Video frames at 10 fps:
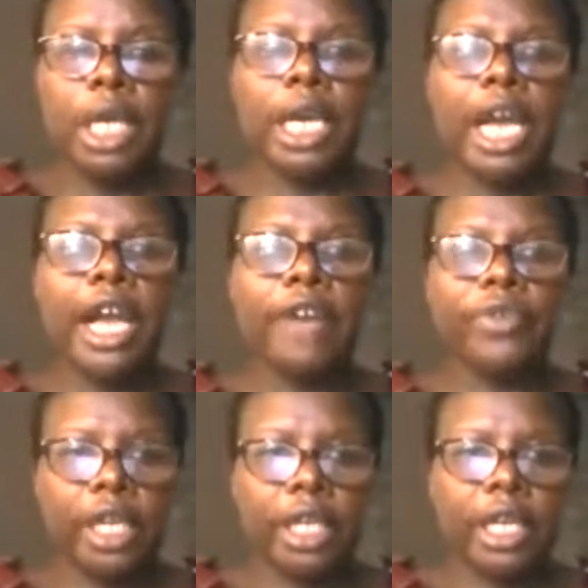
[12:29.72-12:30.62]
have
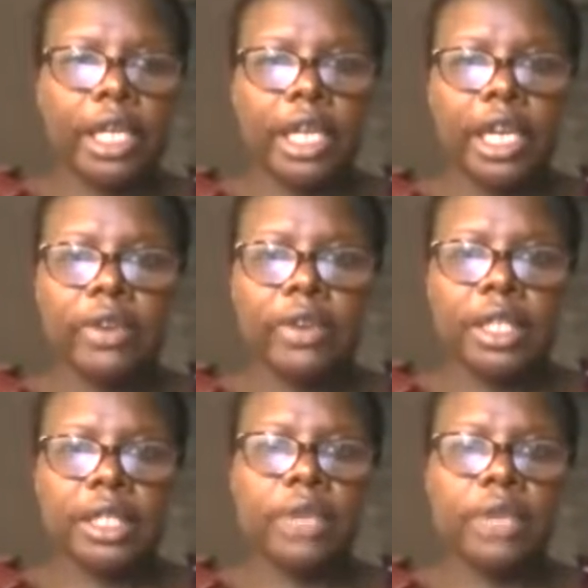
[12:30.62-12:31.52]
a cardiac
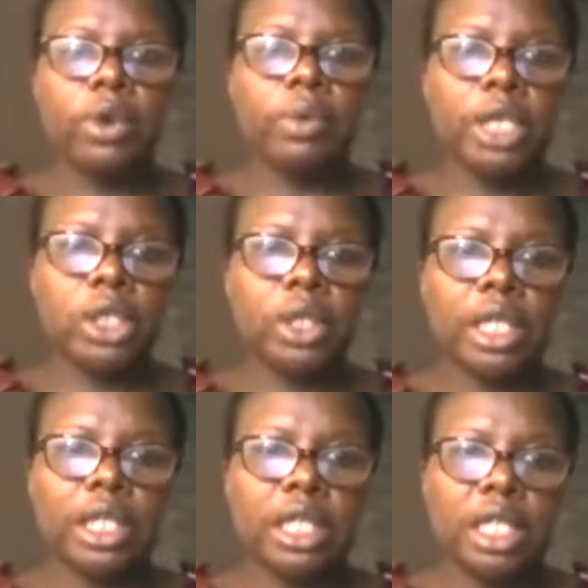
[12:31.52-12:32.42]
arrest. And you want to make sure
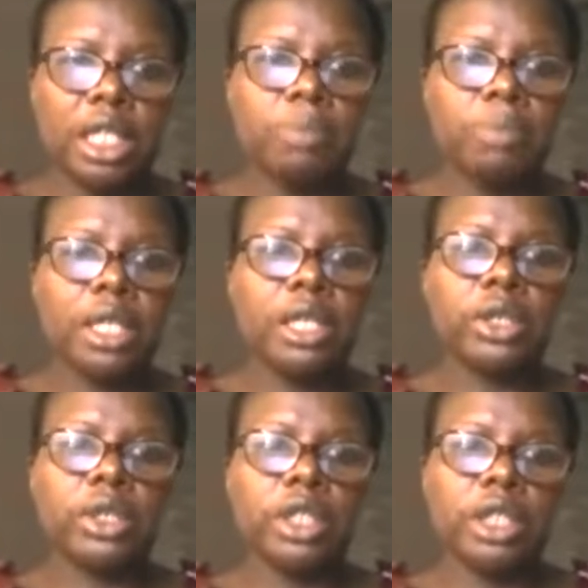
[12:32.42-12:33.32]
that these meet the
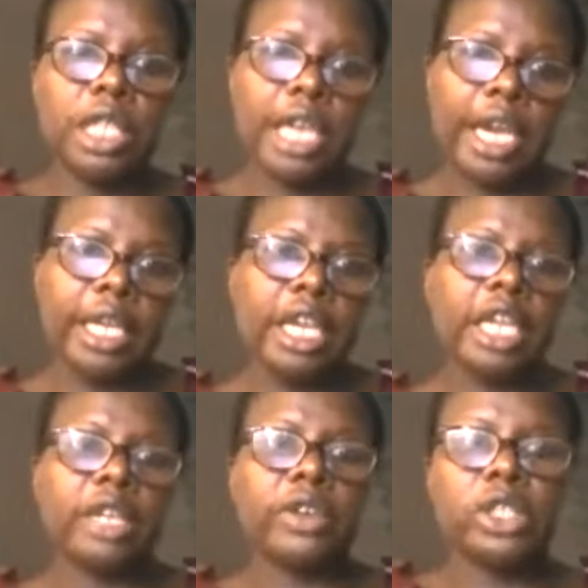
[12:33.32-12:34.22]
height
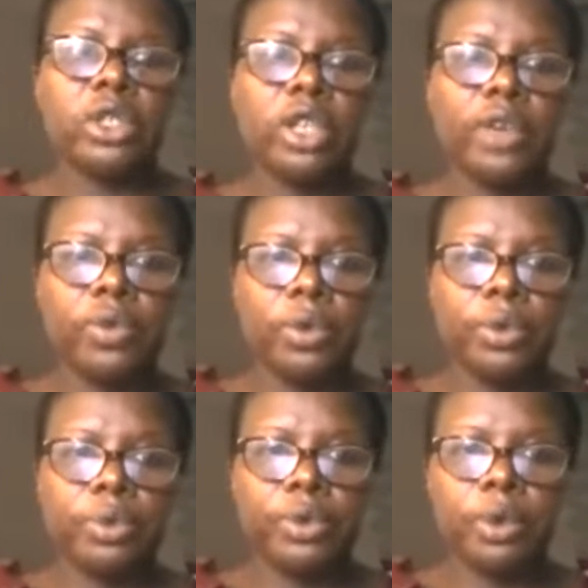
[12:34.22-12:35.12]
and criteria
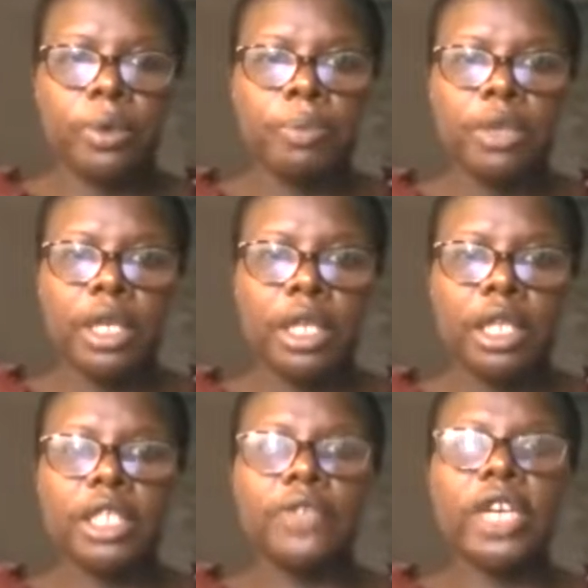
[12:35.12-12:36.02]
for
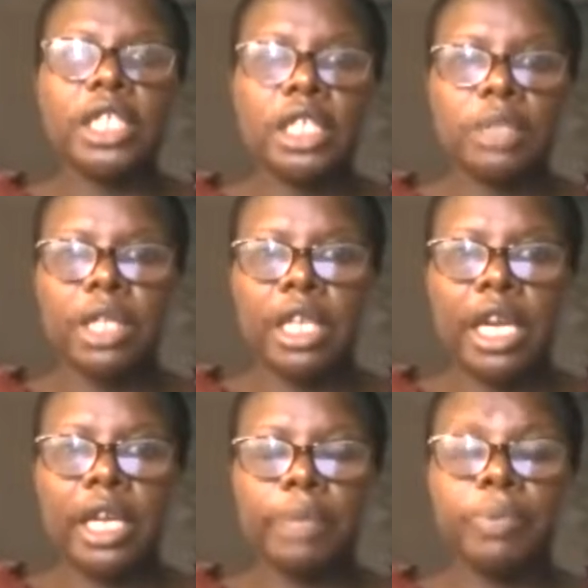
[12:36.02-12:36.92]
the devices meet
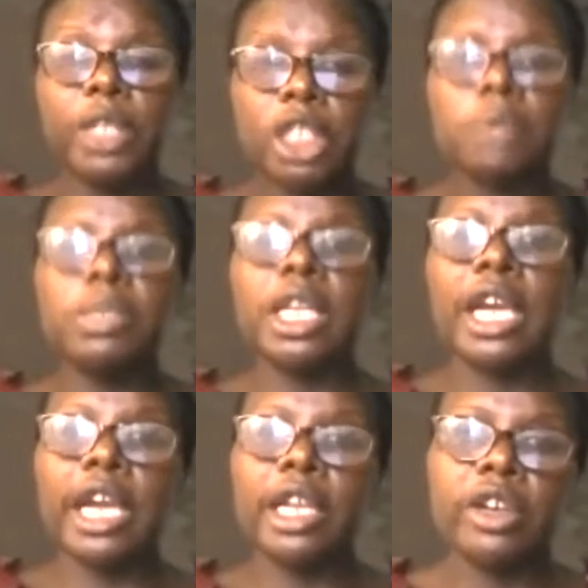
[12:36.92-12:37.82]
the patients meet the
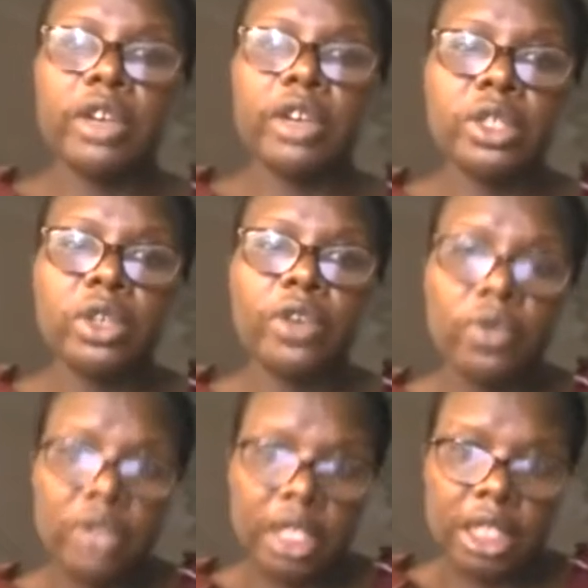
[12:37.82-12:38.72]
height and criteria for
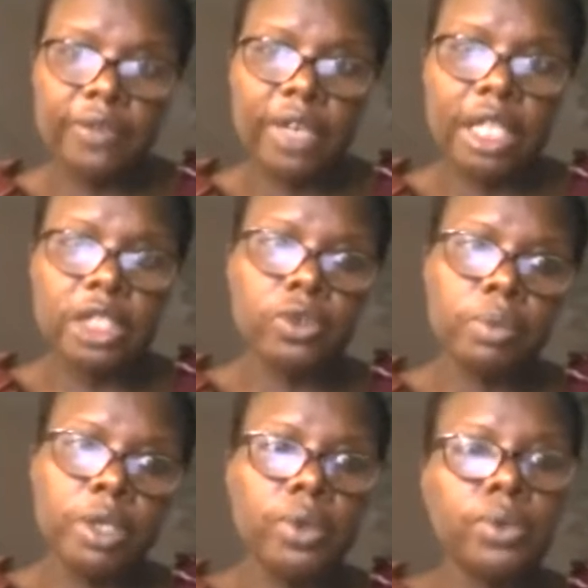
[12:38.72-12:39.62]
these devices to
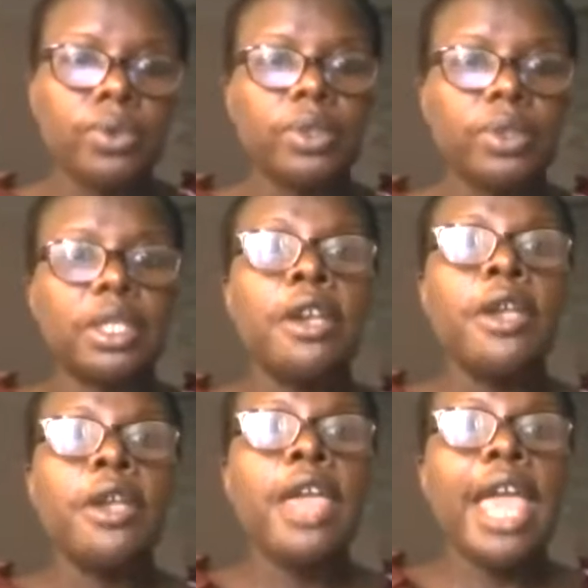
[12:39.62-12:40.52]
be used.
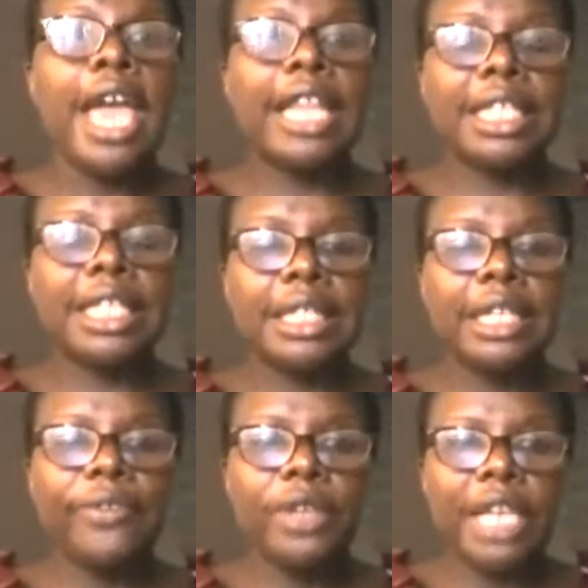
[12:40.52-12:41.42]
And then
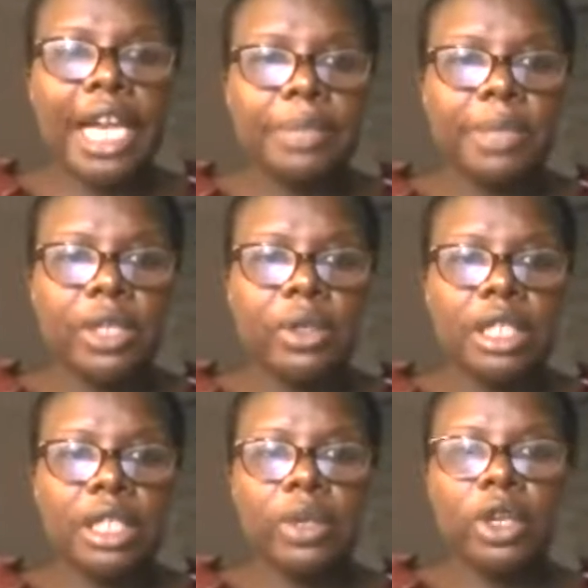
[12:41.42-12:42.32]
last but not least, you
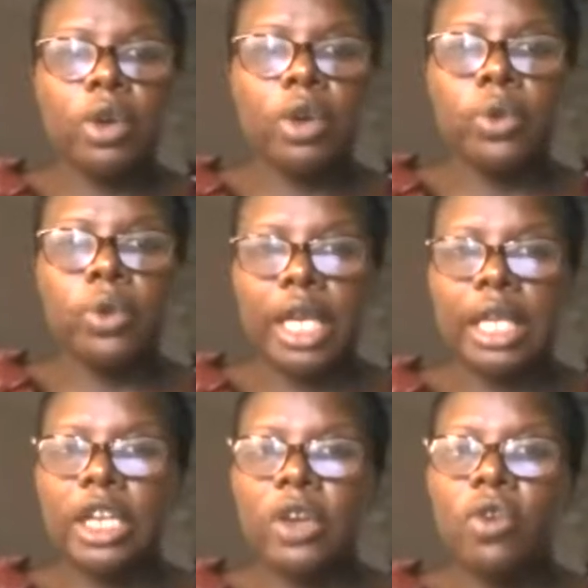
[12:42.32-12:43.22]
want to communicate the
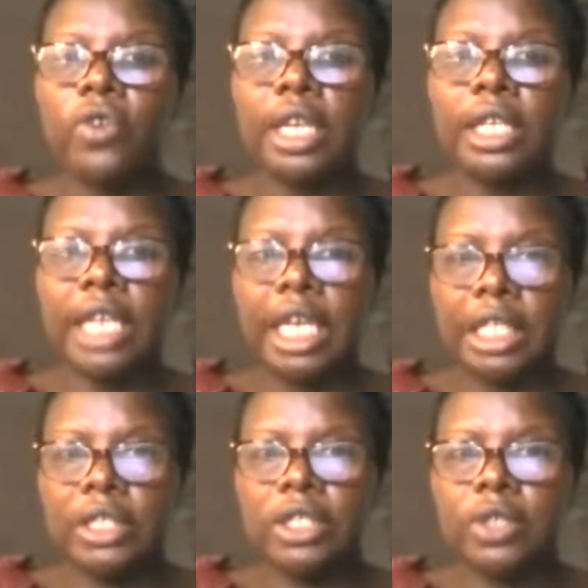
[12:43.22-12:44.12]
COVID-19
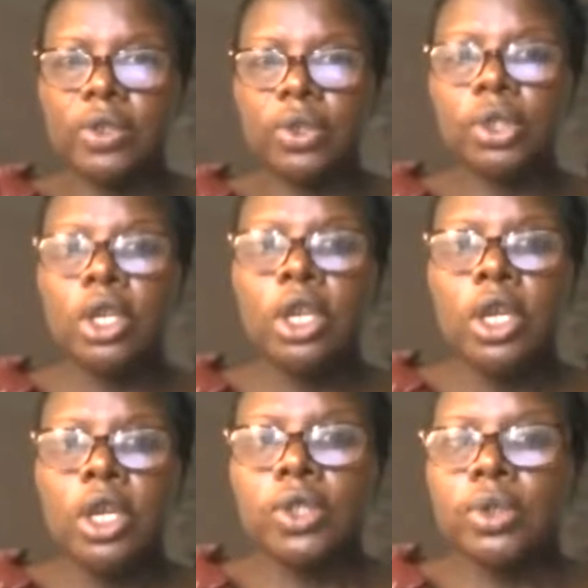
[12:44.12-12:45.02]

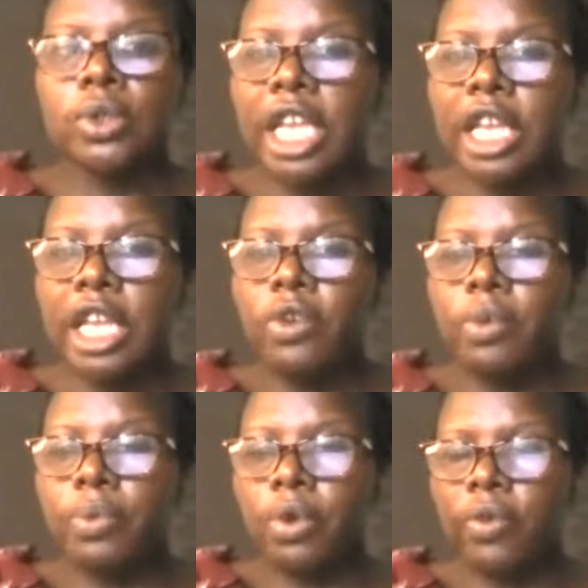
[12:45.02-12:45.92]
status to any new
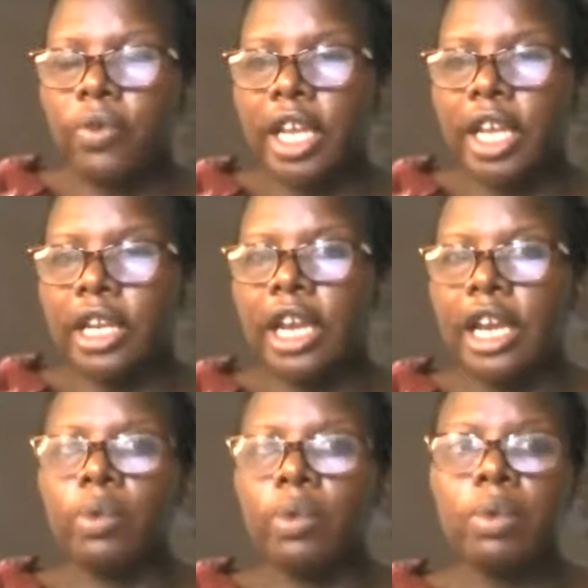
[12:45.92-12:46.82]
provider. And we
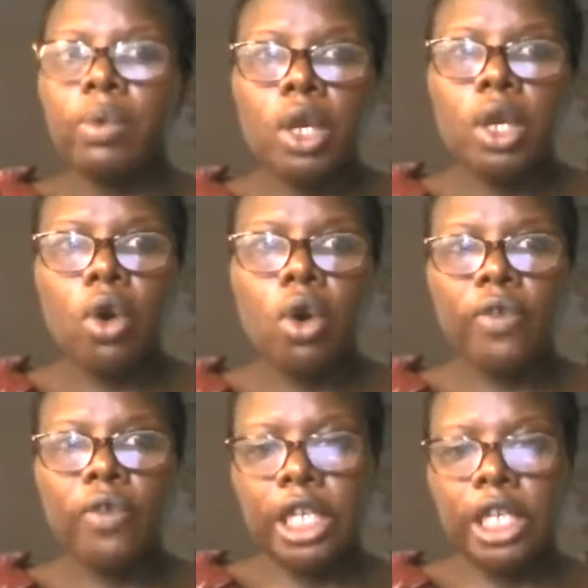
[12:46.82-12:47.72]
will go over each
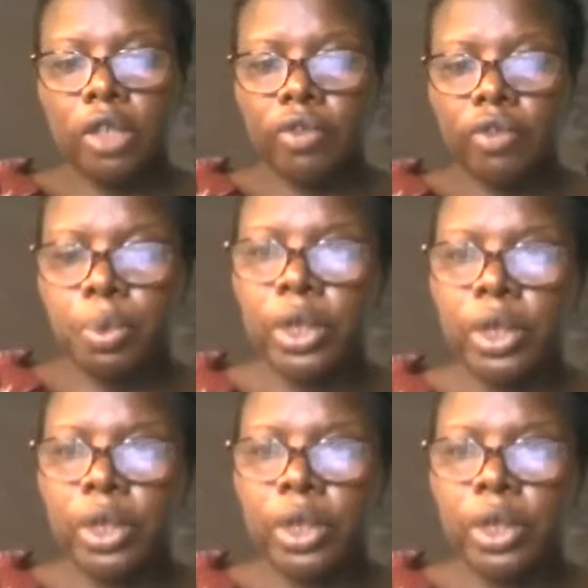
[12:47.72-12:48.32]
of these points.